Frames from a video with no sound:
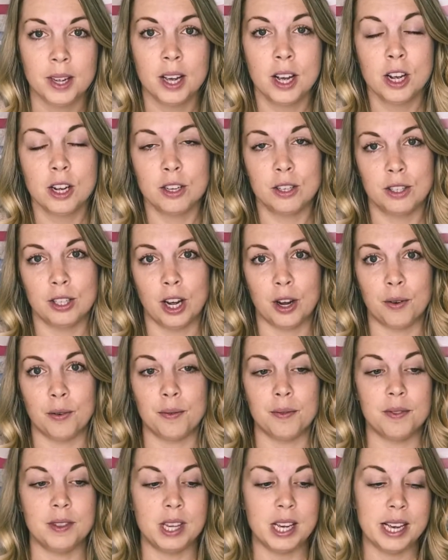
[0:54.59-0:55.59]
So
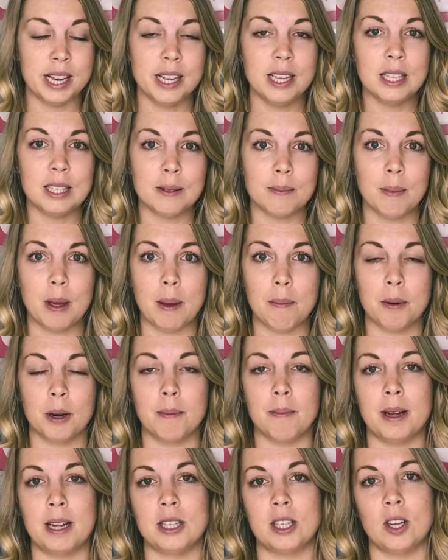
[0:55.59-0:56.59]
these paper and
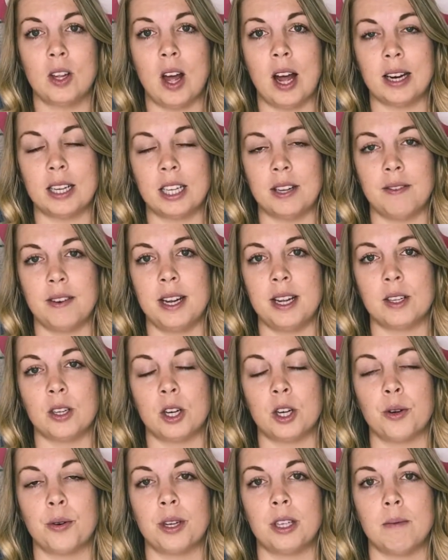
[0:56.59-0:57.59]
pencil activities are
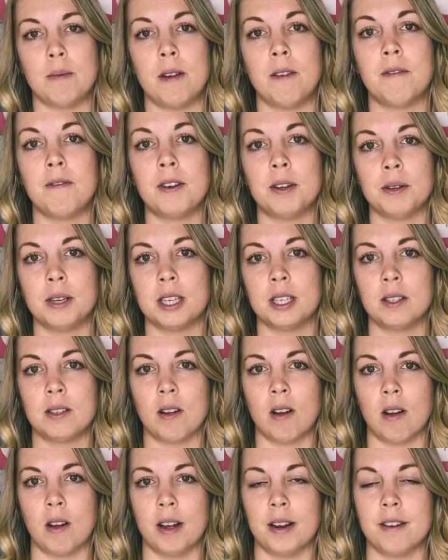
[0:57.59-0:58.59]
going to be focused
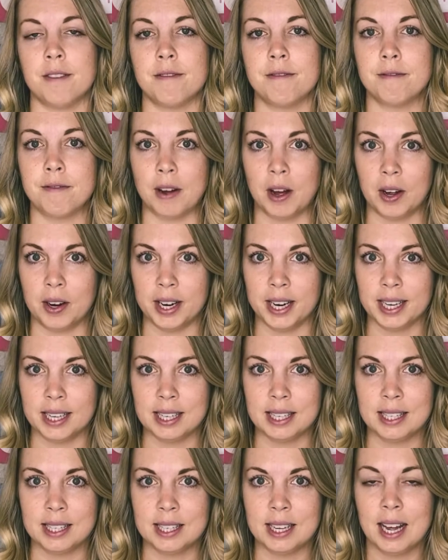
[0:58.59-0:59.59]
on
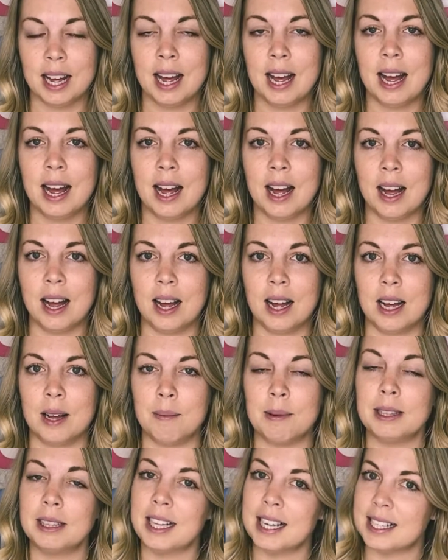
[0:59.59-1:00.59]
phonics
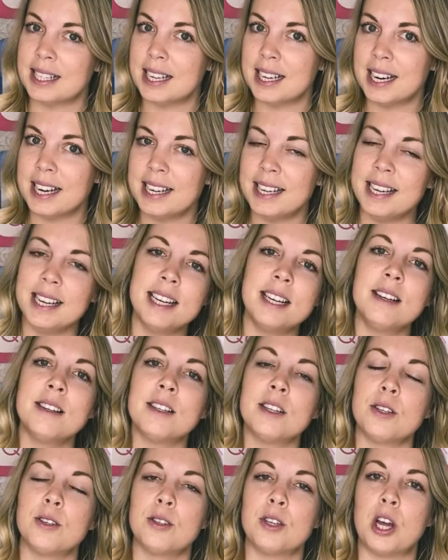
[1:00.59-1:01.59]
lesson ideas.
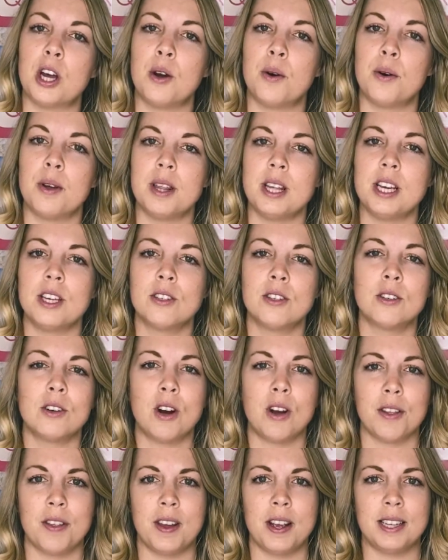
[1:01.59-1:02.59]
So these are all
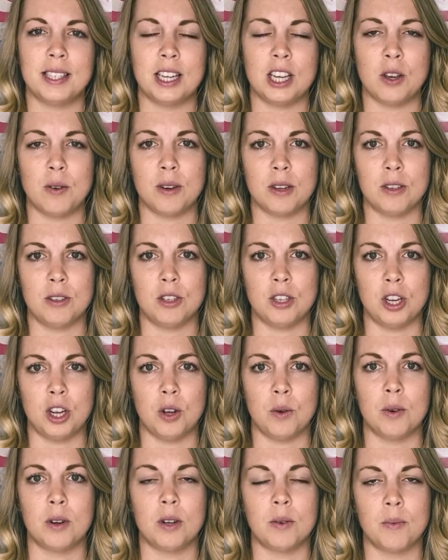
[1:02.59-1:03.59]
things that you can
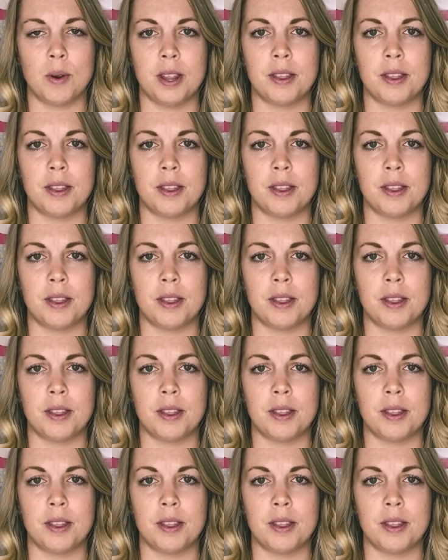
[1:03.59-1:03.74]
do with